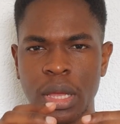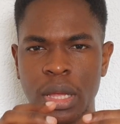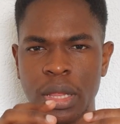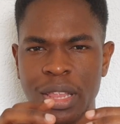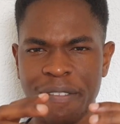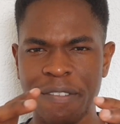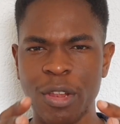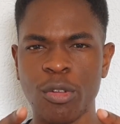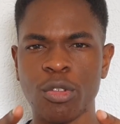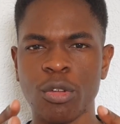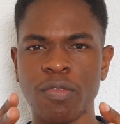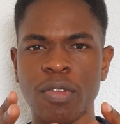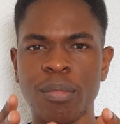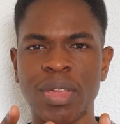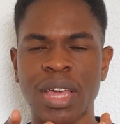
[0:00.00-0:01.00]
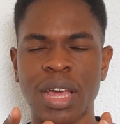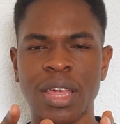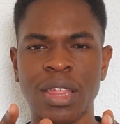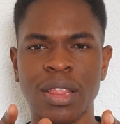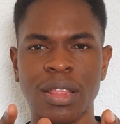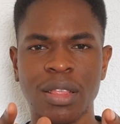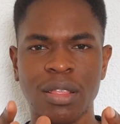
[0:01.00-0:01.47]
The philosophy
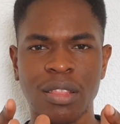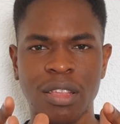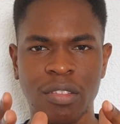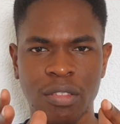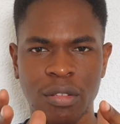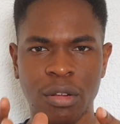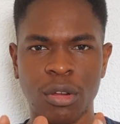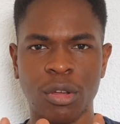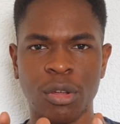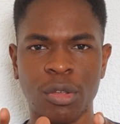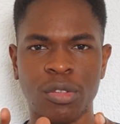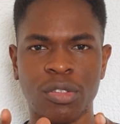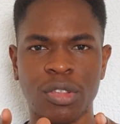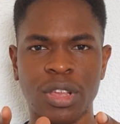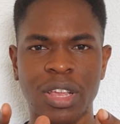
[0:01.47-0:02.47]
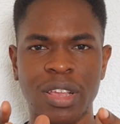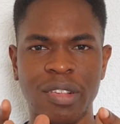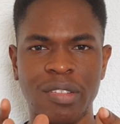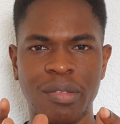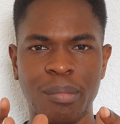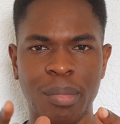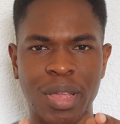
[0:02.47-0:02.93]
behind these laws
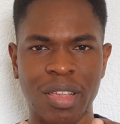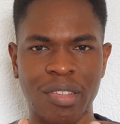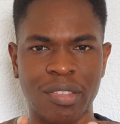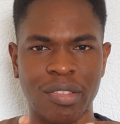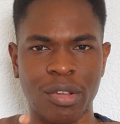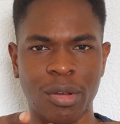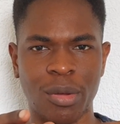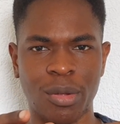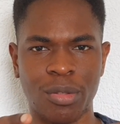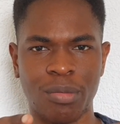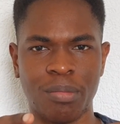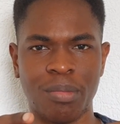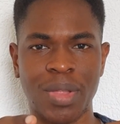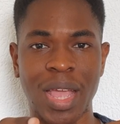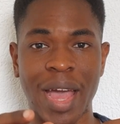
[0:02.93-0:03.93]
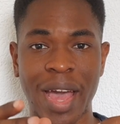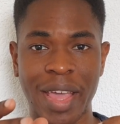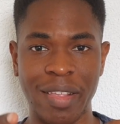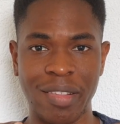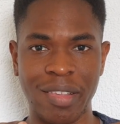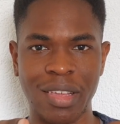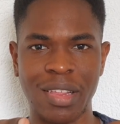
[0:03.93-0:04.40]
is based on the
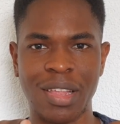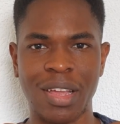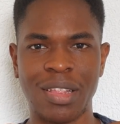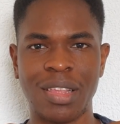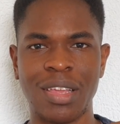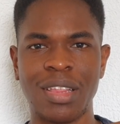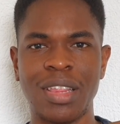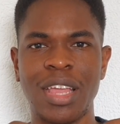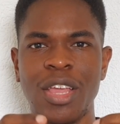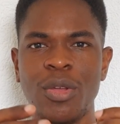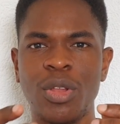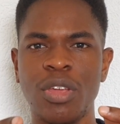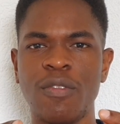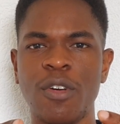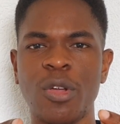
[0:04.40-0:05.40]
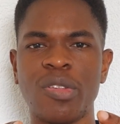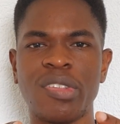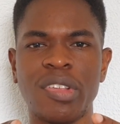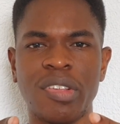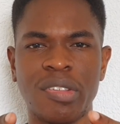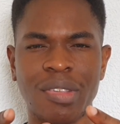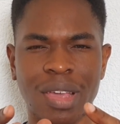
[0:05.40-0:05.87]
idea that the universe
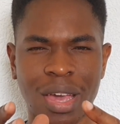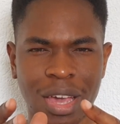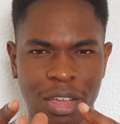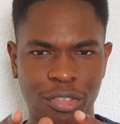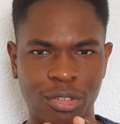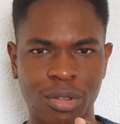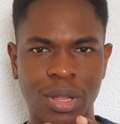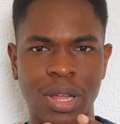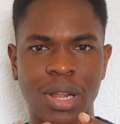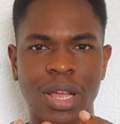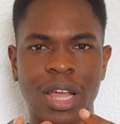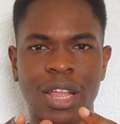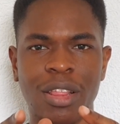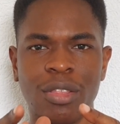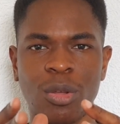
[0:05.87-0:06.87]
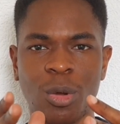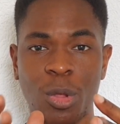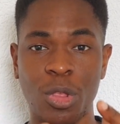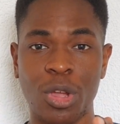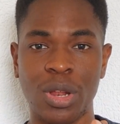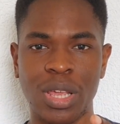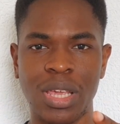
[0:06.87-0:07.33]
is rational and
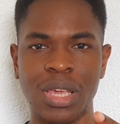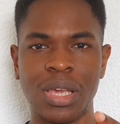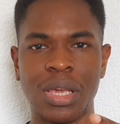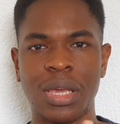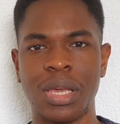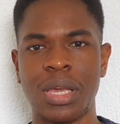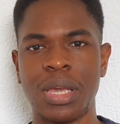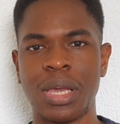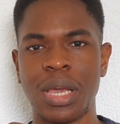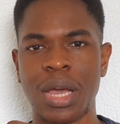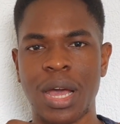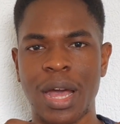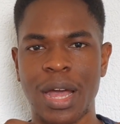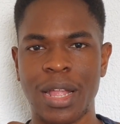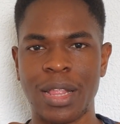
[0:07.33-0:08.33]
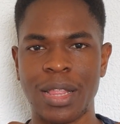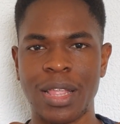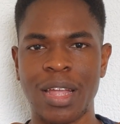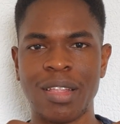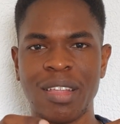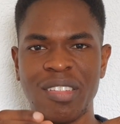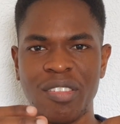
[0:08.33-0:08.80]
orderly, and
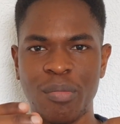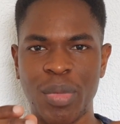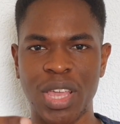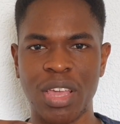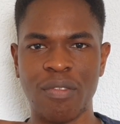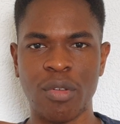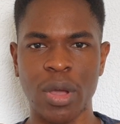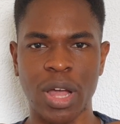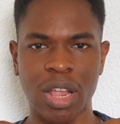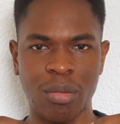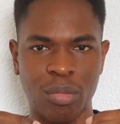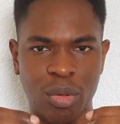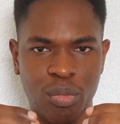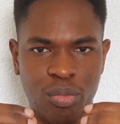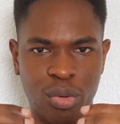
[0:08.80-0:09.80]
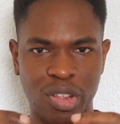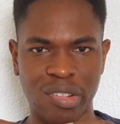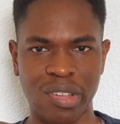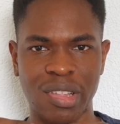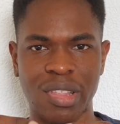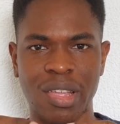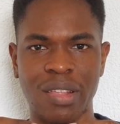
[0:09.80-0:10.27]
that its behavior can be
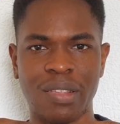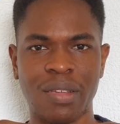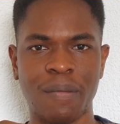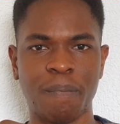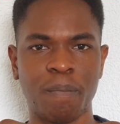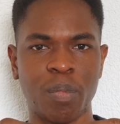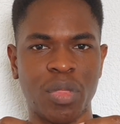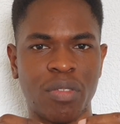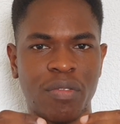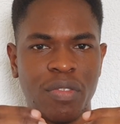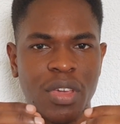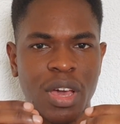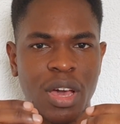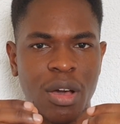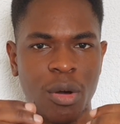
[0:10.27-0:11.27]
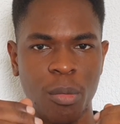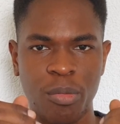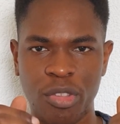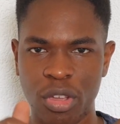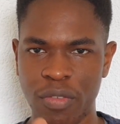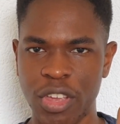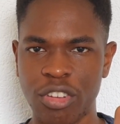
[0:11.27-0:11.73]
predicted via
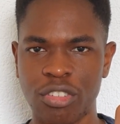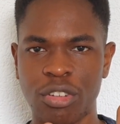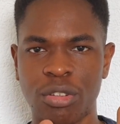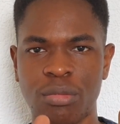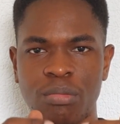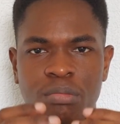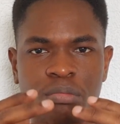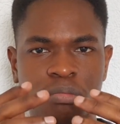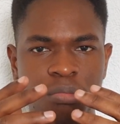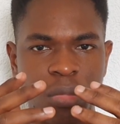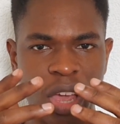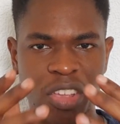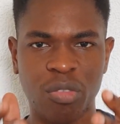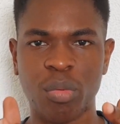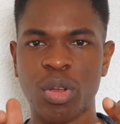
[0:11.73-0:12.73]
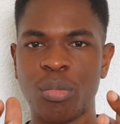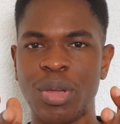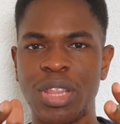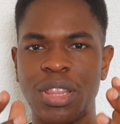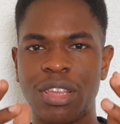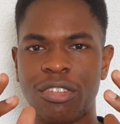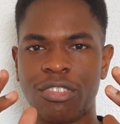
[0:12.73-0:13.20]
observation,
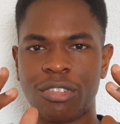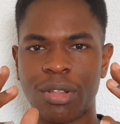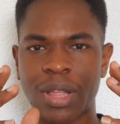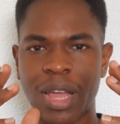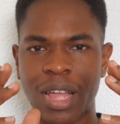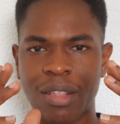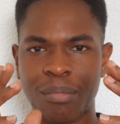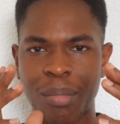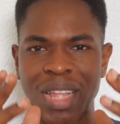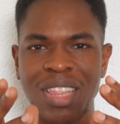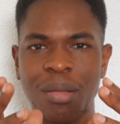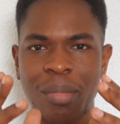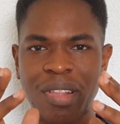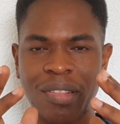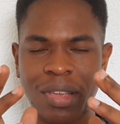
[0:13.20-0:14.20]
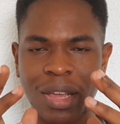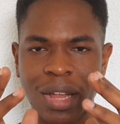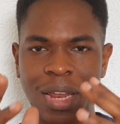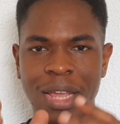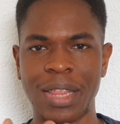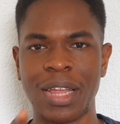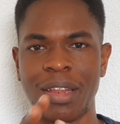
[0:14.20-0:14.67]
experimentation, and mathematical
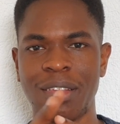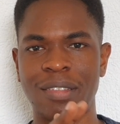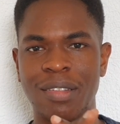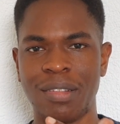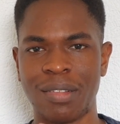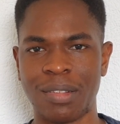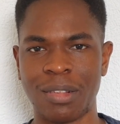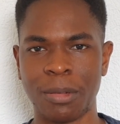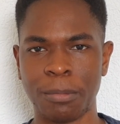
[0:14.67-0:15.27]
analysis.